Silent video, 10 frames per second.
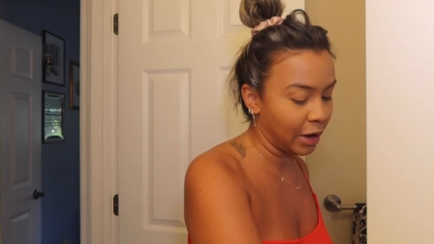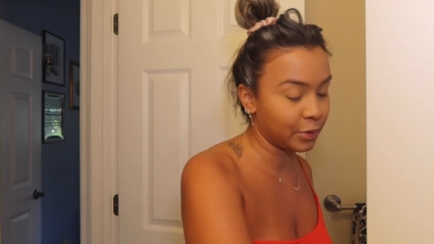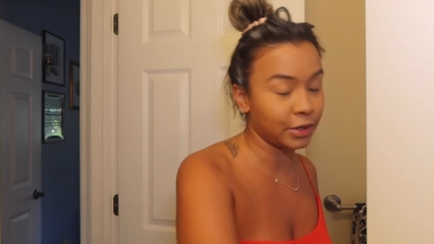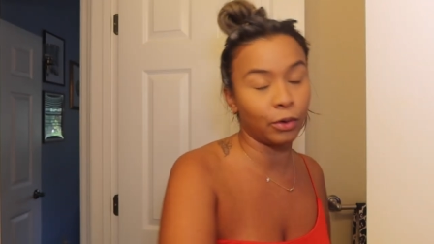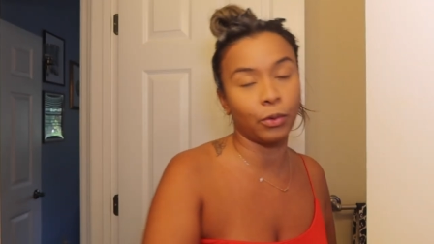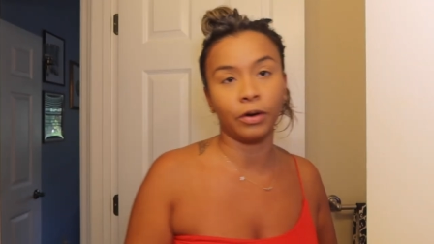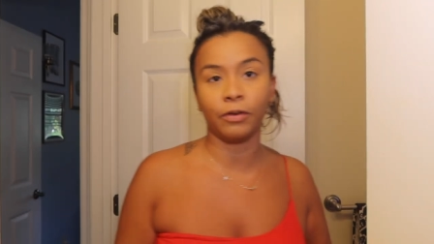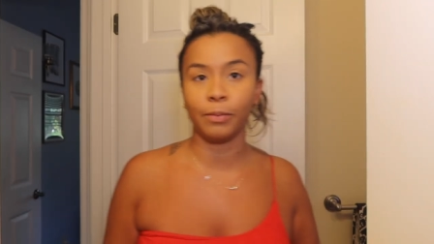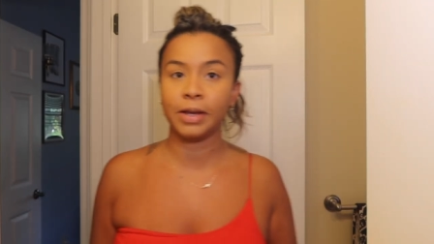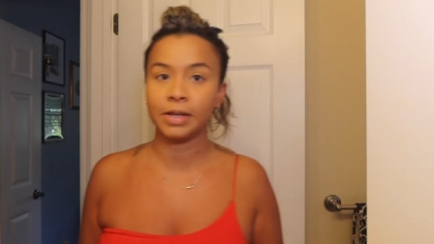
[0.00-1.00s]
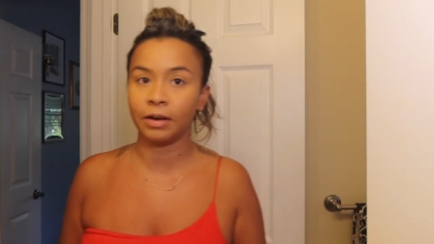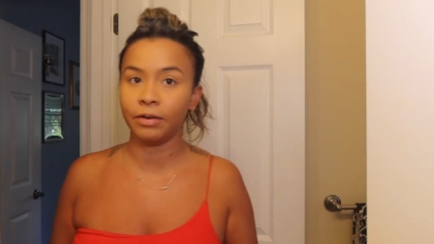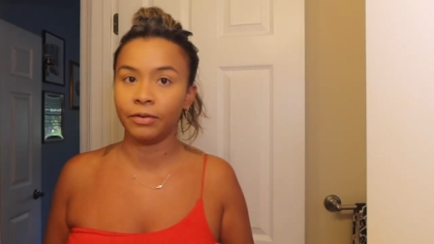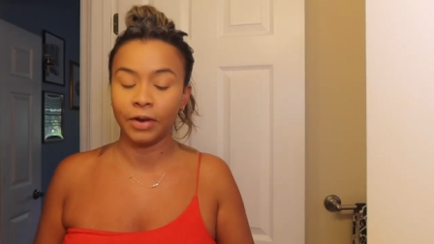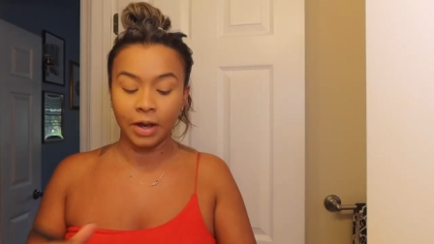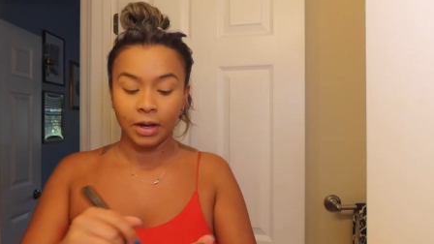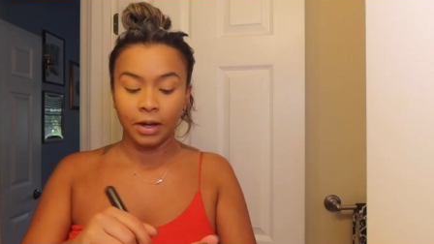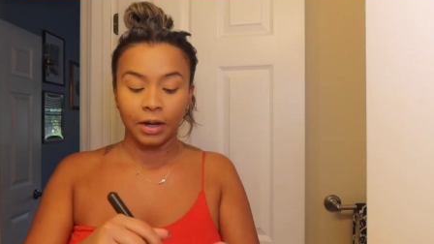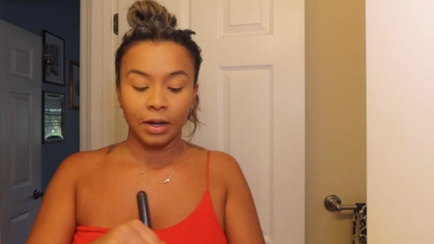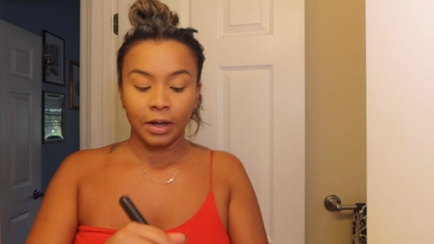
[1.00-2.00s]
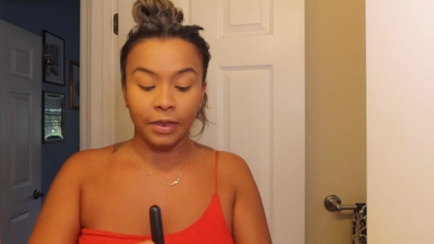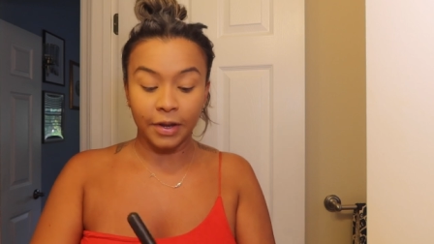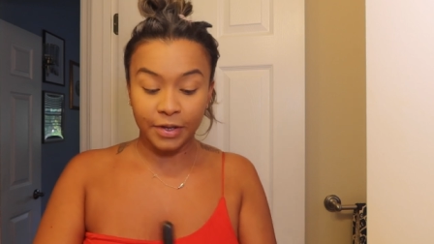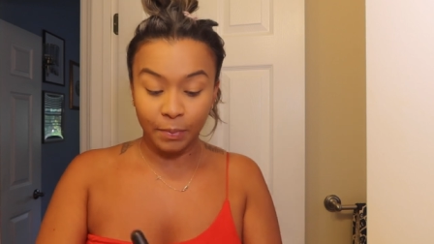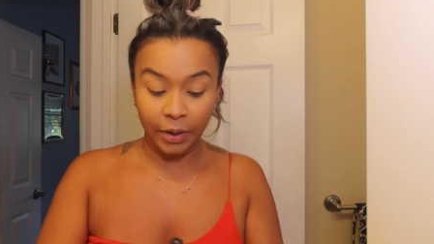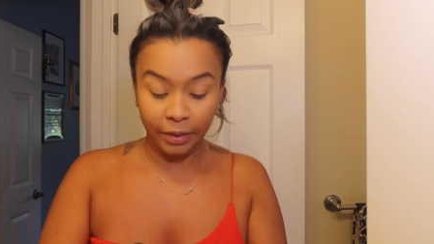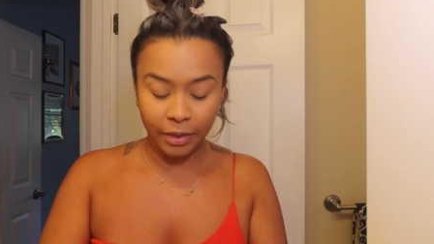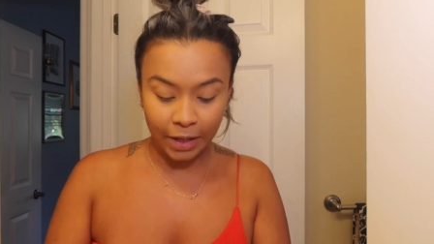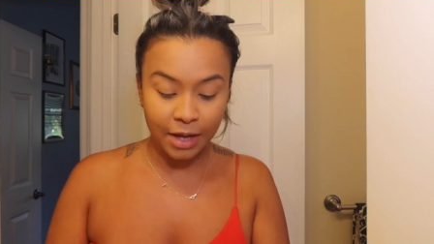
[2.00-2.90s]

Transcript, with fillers: I was going to order for myself this month.